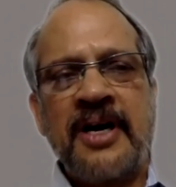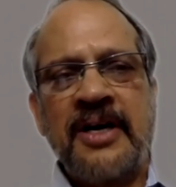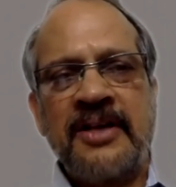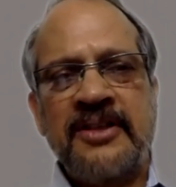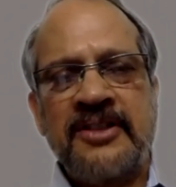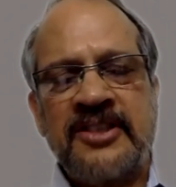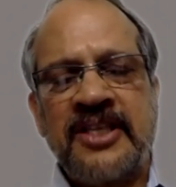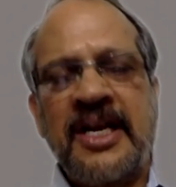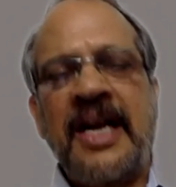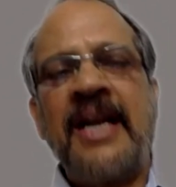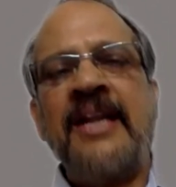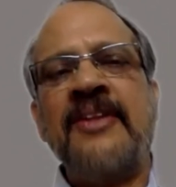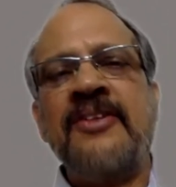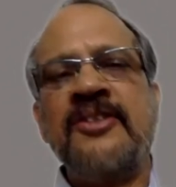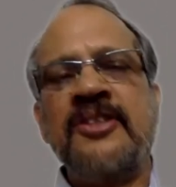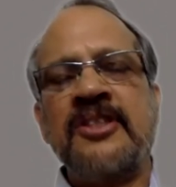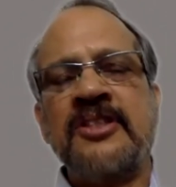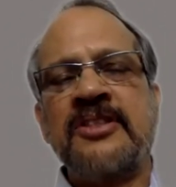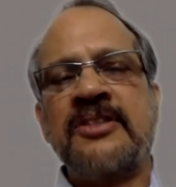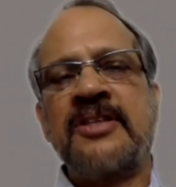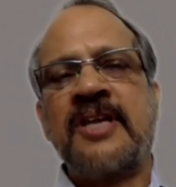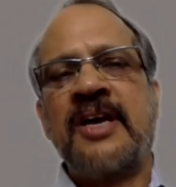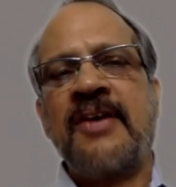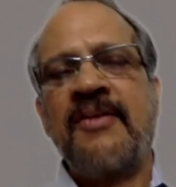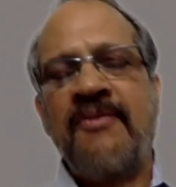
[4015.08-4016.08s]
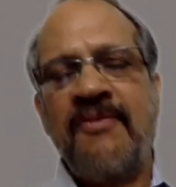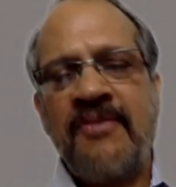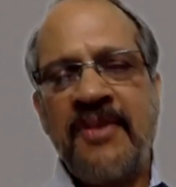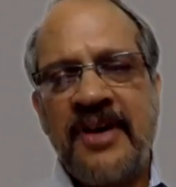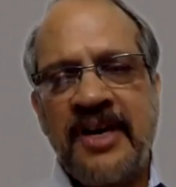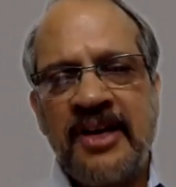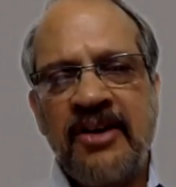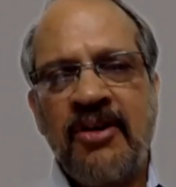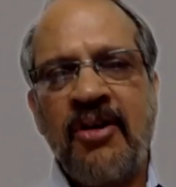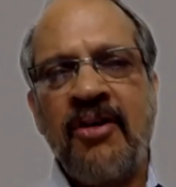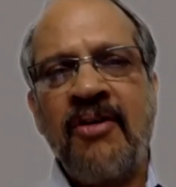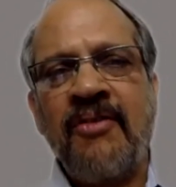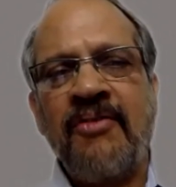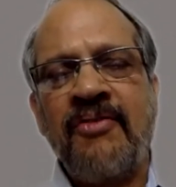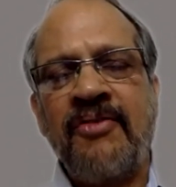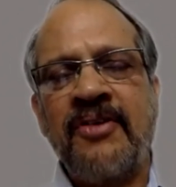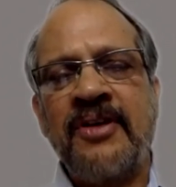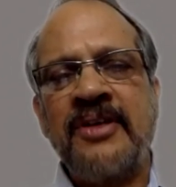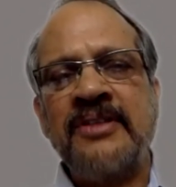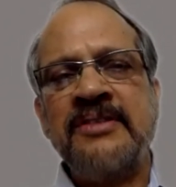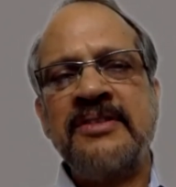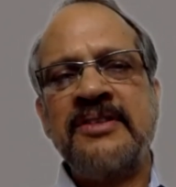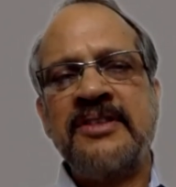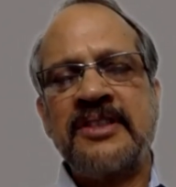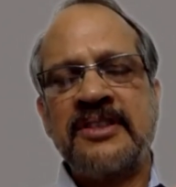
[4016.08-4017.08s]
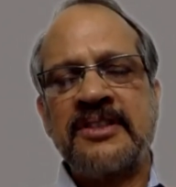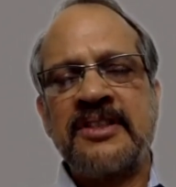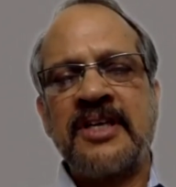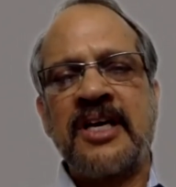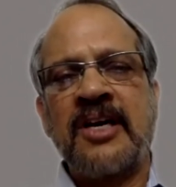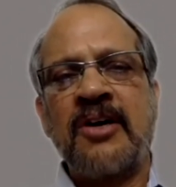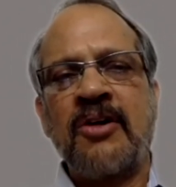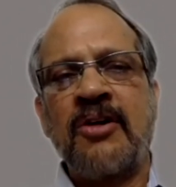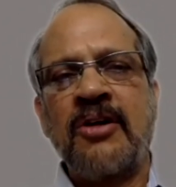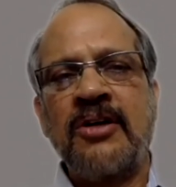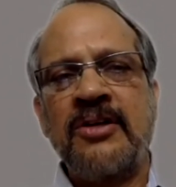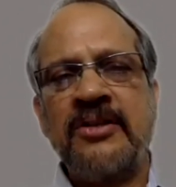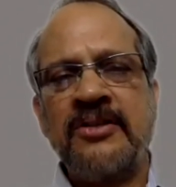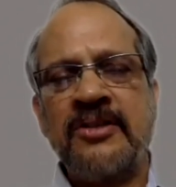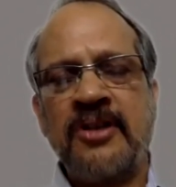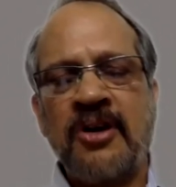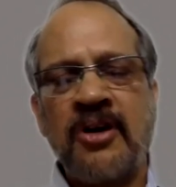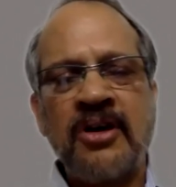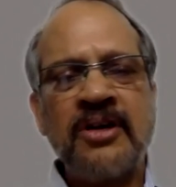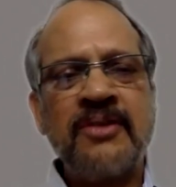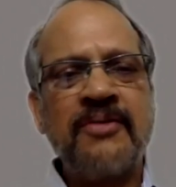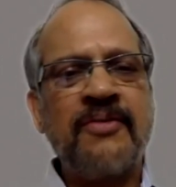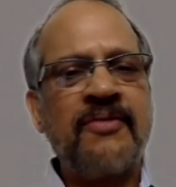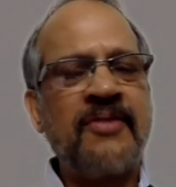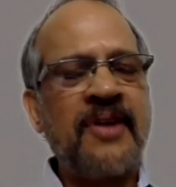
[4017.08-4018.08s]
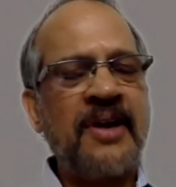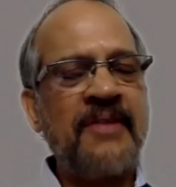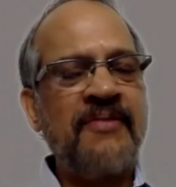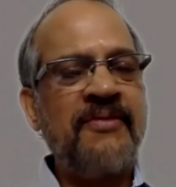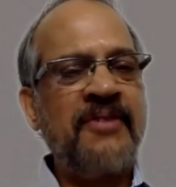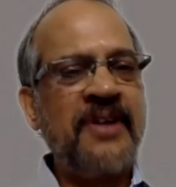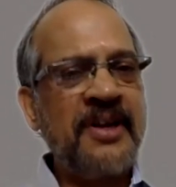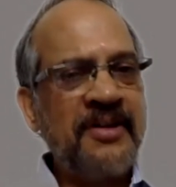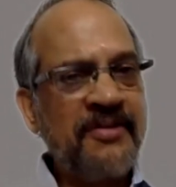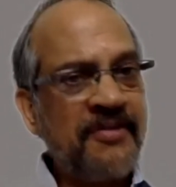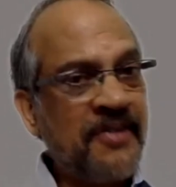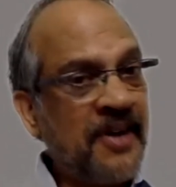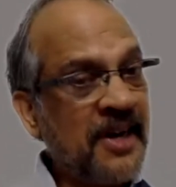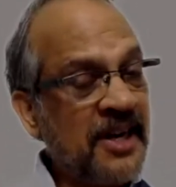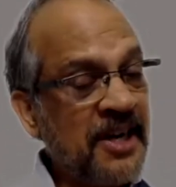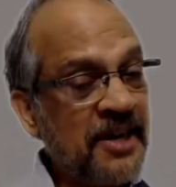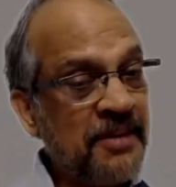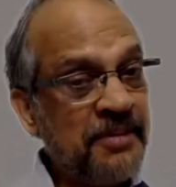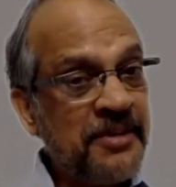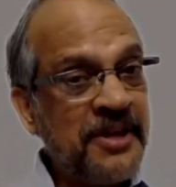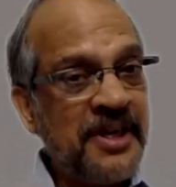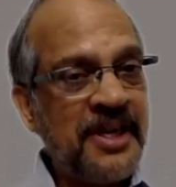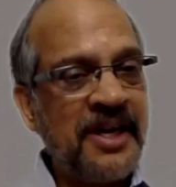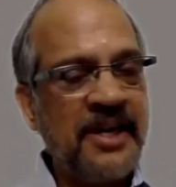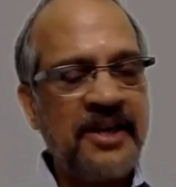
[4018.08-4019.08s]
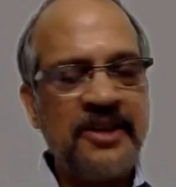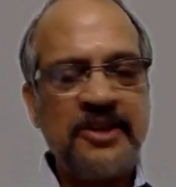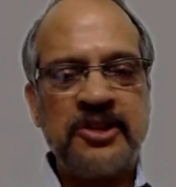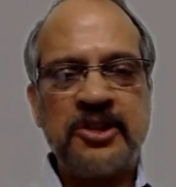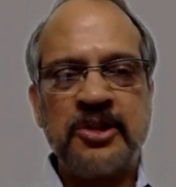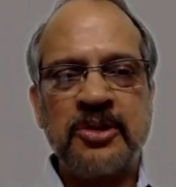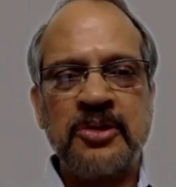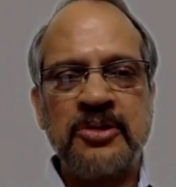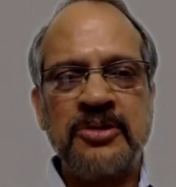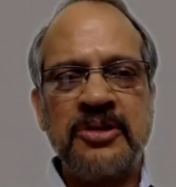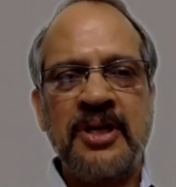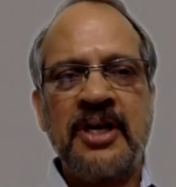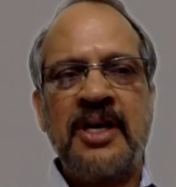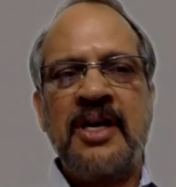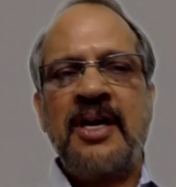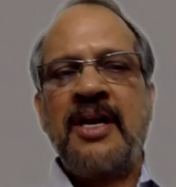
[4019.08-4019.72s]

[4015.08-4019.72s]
challenges. Very often, these are all not very fundamental issues.